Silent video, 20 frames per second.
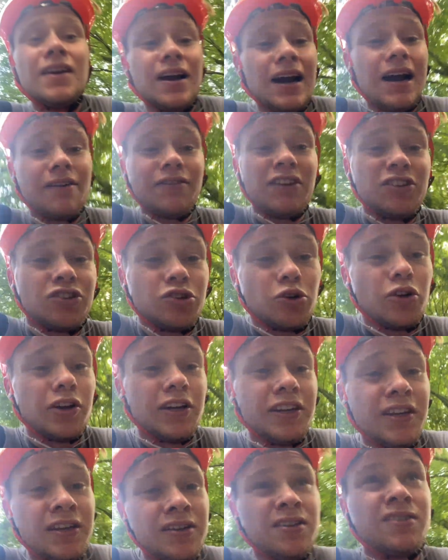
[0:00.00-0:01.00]
I haven't enjoyed
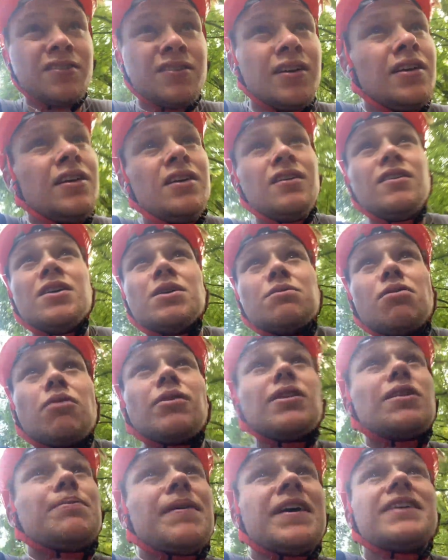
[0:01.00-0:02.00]
probably
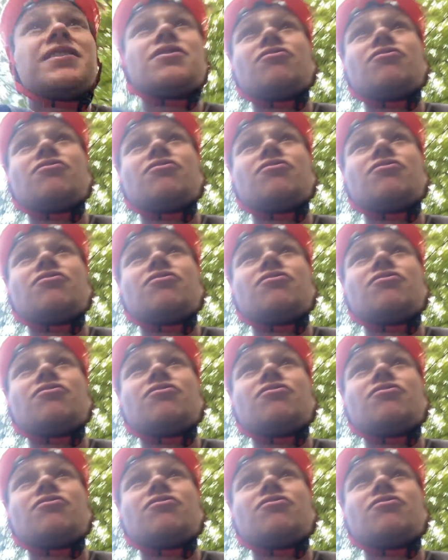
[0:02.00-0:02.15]
the past